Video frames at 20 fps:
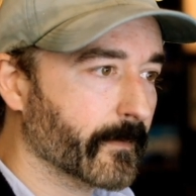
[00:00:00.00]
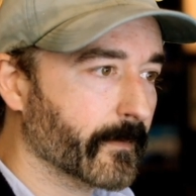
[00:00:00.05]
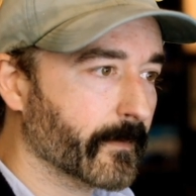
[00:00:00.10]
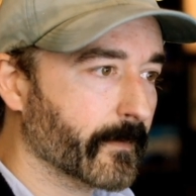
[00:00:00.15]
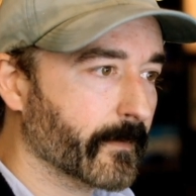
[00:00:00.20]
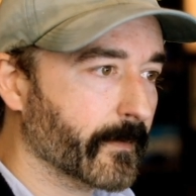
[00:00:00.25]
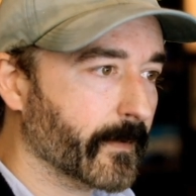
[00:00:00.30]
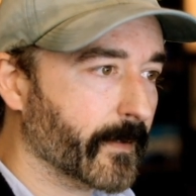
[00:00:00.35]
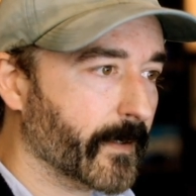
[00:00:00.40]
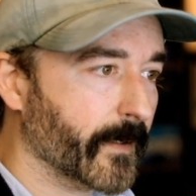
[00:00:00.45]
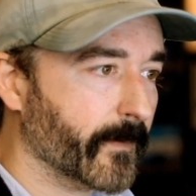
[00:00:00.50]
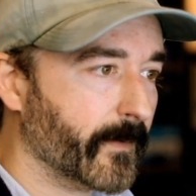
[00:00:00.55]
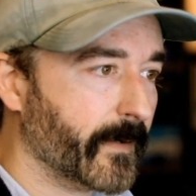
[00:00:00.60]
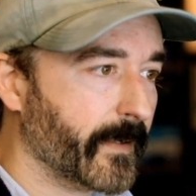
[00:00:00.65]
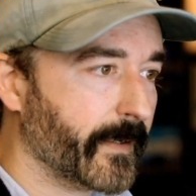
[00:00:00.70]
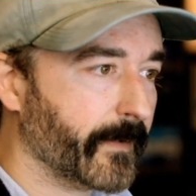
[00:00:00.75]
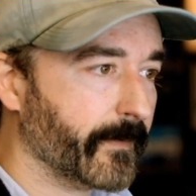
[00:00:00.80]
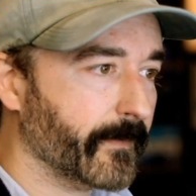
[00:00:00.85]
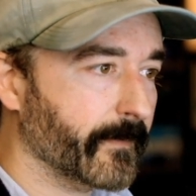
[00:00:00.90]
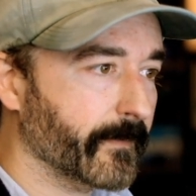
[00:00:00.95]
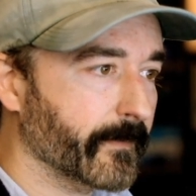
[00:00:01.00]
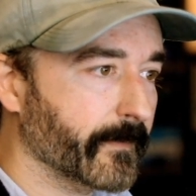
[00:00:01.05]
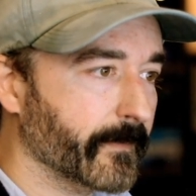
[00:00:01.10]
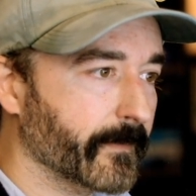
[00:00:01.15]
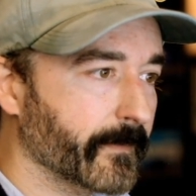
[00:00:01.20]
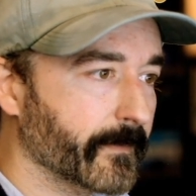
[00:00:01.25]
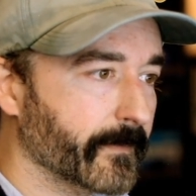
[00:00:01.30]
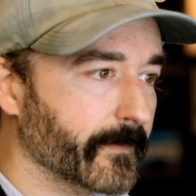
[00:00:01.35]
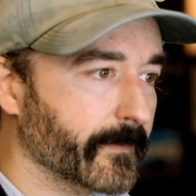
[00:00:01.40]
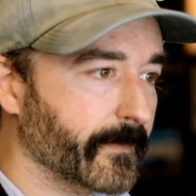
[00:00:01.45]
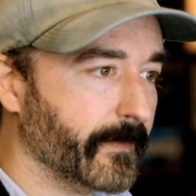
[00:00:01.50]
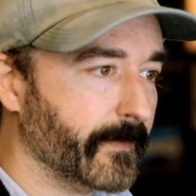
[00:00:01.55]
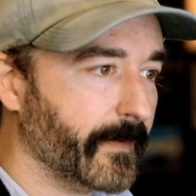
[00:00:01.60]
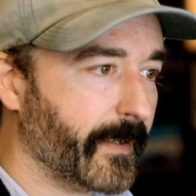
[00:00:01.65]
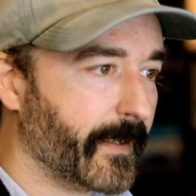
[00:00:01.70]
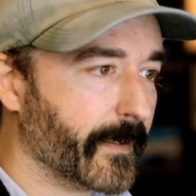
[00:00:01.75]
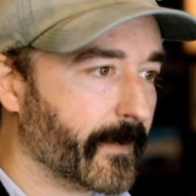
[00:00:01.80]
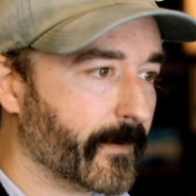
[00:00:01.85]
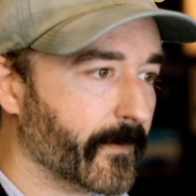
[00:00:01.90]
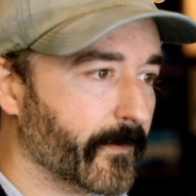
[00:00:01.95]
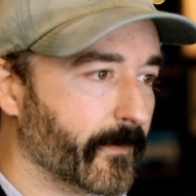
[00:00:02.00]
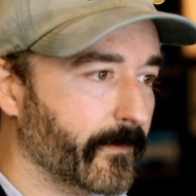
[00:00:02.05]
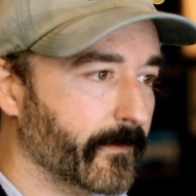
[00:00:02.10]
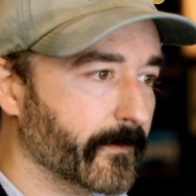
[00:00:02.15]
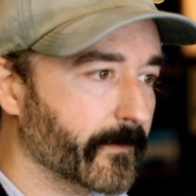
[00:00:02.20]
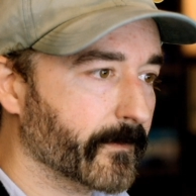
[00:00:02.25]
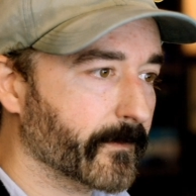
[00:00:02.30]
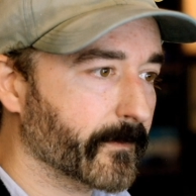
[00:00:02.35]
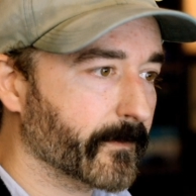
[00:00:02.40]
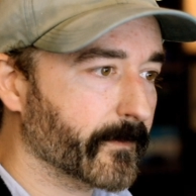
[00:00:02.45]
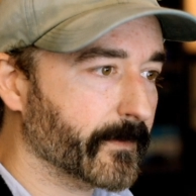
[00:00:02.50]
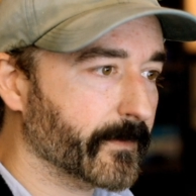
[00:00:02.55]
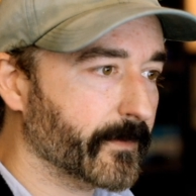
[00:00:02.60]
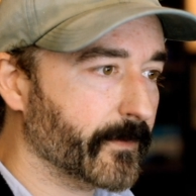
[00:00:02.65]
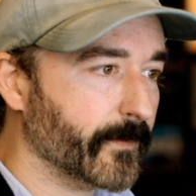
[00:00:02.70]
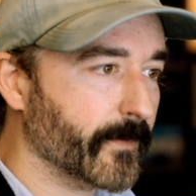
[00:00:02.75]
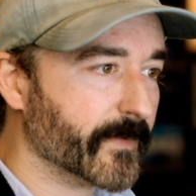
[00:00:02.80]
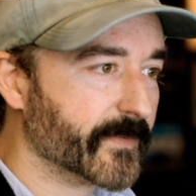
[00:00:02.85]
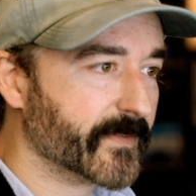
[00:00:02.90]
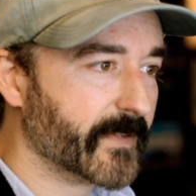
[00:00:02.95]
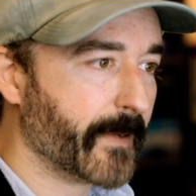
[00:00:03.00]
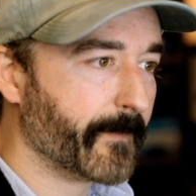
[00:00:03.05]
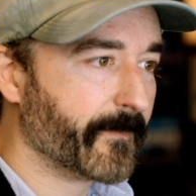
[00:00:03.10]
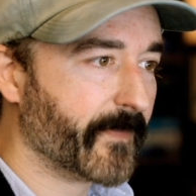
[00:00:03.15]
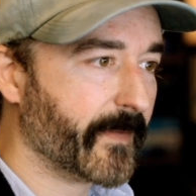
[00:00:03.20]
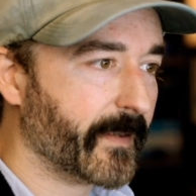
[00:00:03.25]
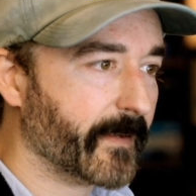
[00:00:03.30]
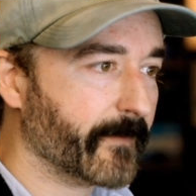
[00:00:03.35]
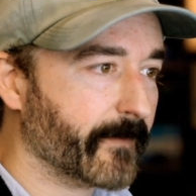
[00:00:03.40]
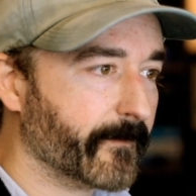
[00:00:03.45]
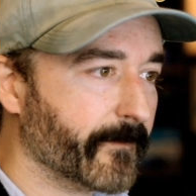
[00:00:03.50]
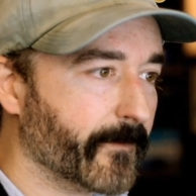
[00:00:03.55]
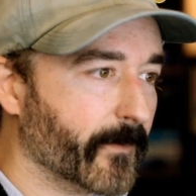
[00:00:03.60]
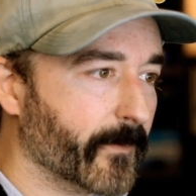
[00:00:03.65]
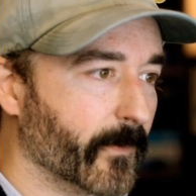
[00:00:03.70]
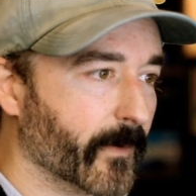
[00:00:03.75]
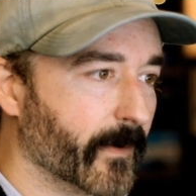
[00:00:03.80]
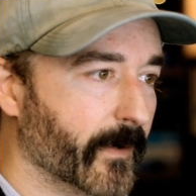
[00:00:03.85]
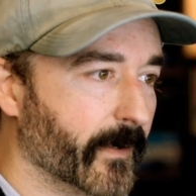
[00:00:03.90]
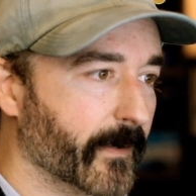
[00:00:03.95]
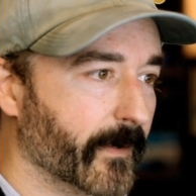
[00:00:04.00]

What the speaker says: All right, now do the same thing for